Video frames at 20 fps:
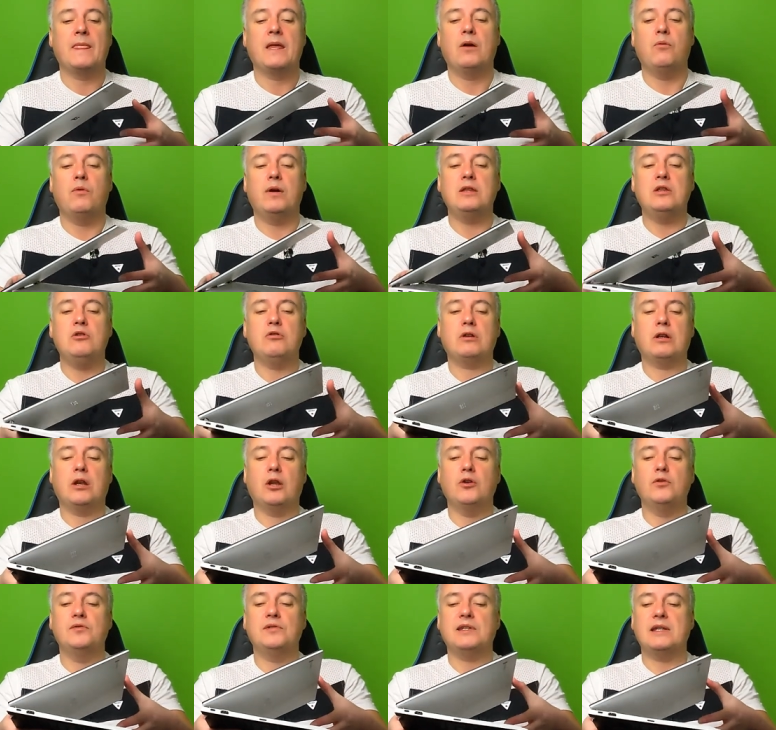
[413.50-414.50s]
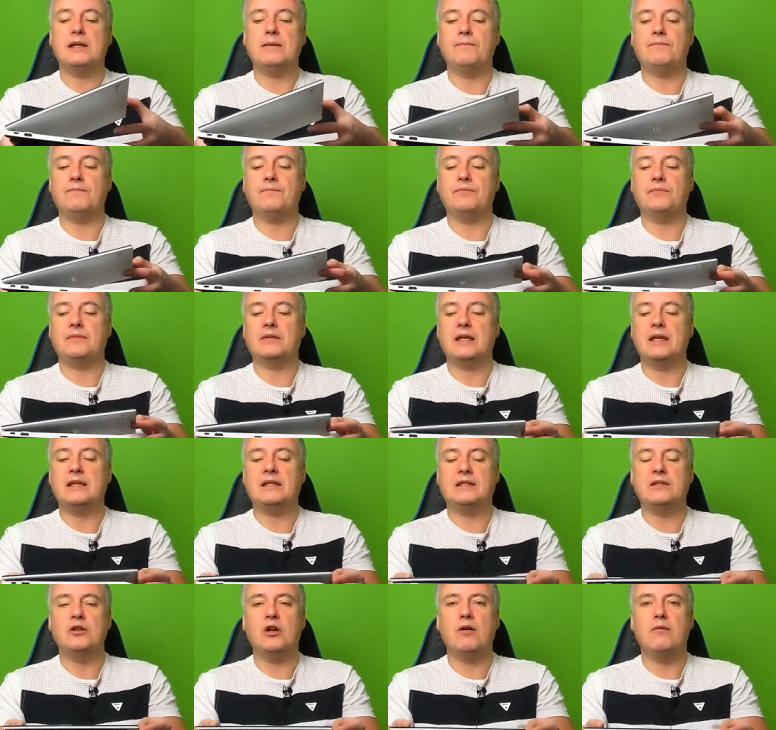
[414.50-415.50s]
When you close it,
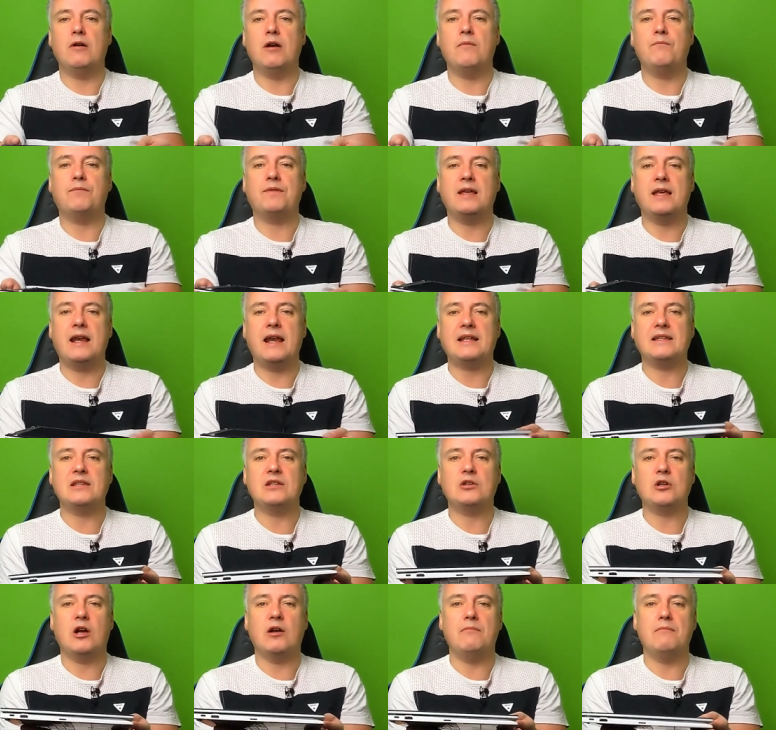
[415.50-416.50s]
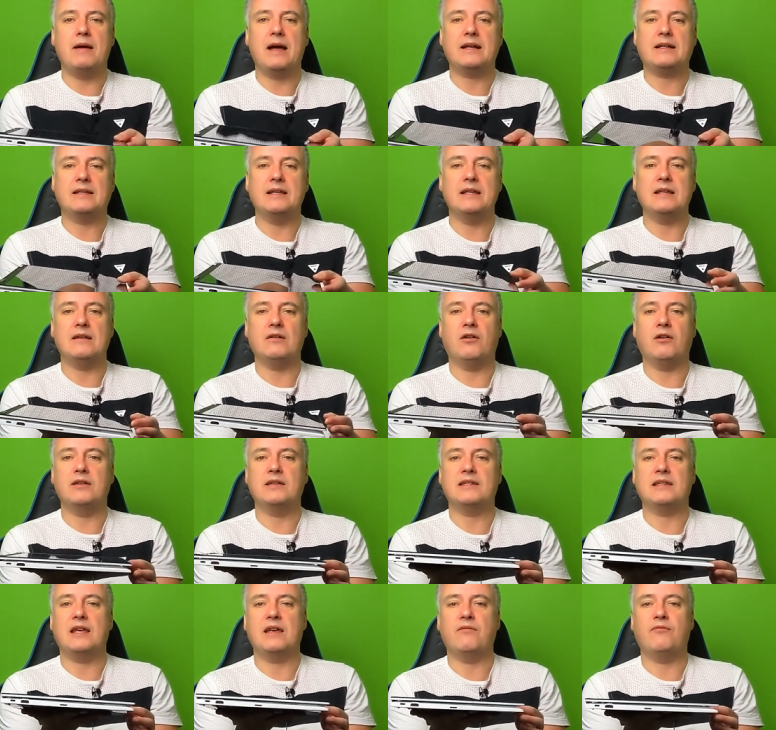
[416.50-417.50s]
it's not a, it hasn't got a magnet like,
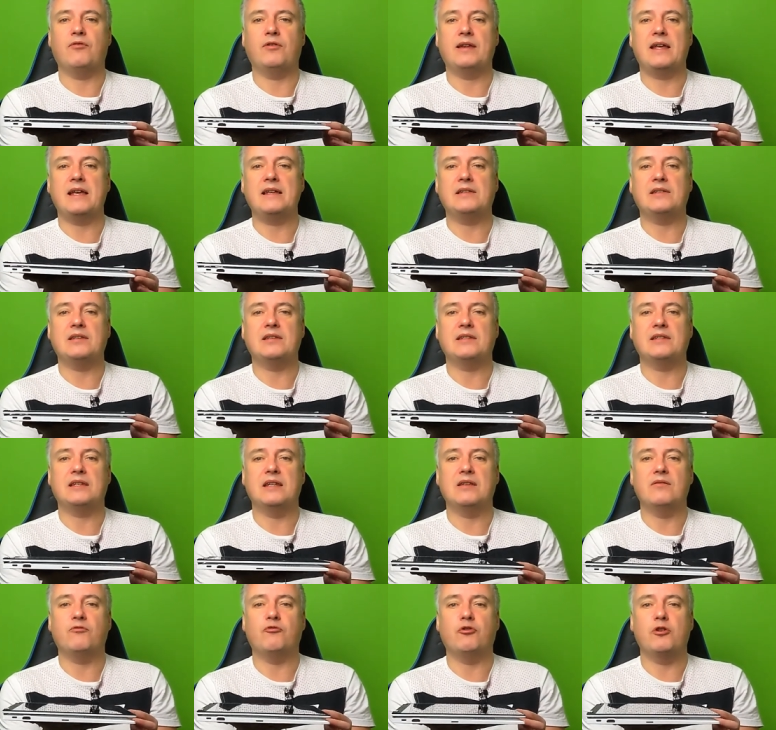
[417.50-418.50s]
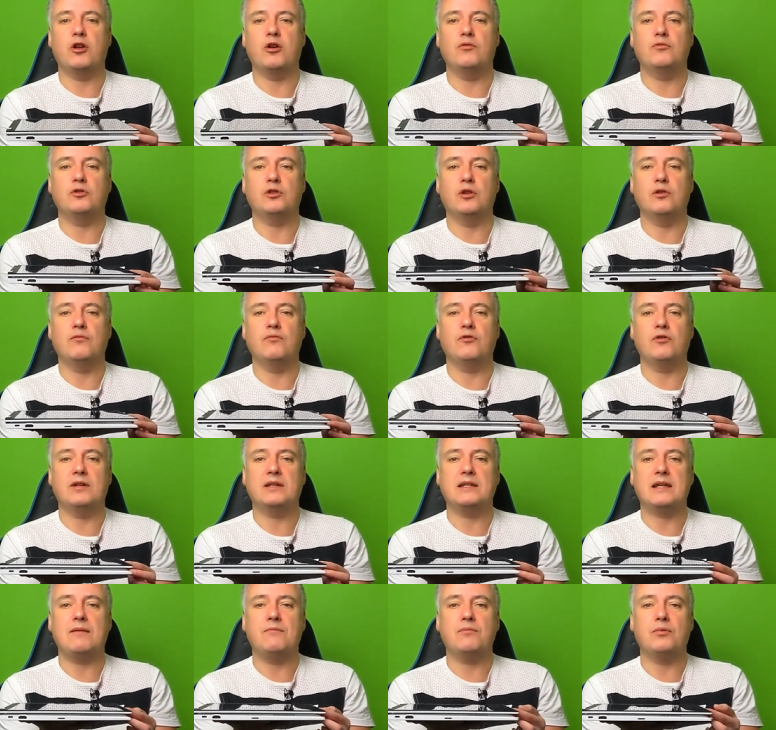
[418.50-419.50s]
say, for the Asus C three oh two, for
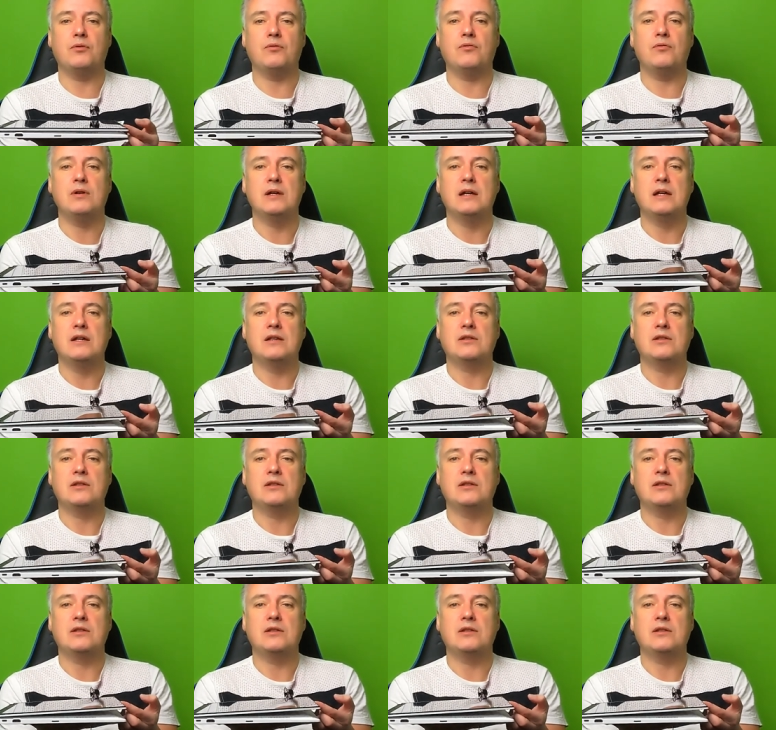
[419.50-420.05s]
example.